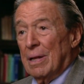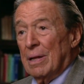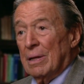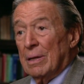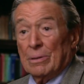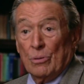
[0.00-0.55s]

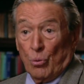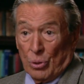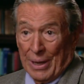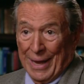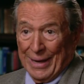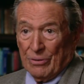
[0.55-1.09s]

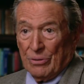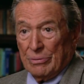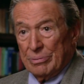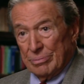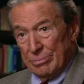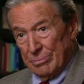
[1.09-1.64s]
local
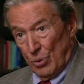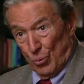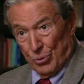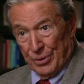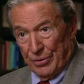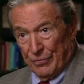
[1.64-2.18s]
anchor,
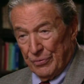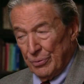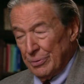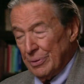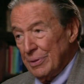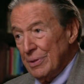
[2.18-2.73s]
local
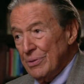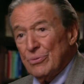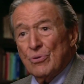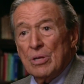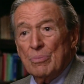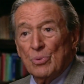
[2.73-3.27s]
interviewer, the
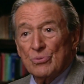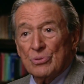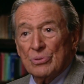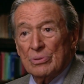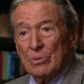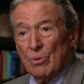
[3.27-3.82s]
dream was
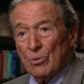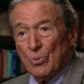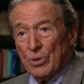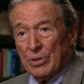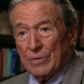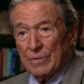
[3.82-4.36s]
to go to
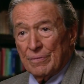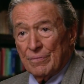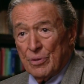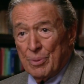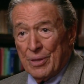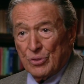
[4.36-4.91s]
work
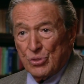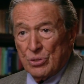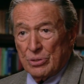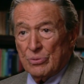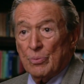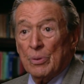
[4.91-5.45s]
for the Mother
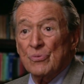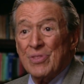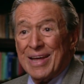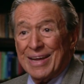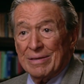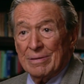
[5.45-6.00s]
Church. What's
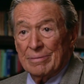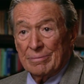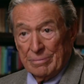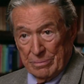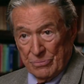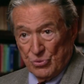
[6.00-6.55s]
that?
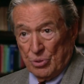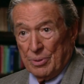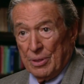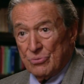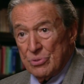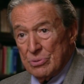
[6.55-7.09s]

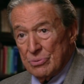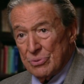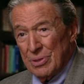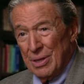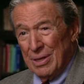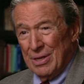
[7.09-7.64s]
CBS News.
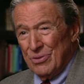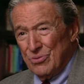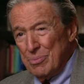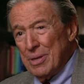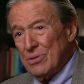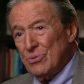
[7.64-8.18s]

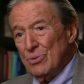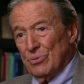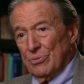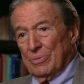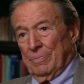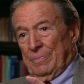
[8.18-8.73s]
CBS News.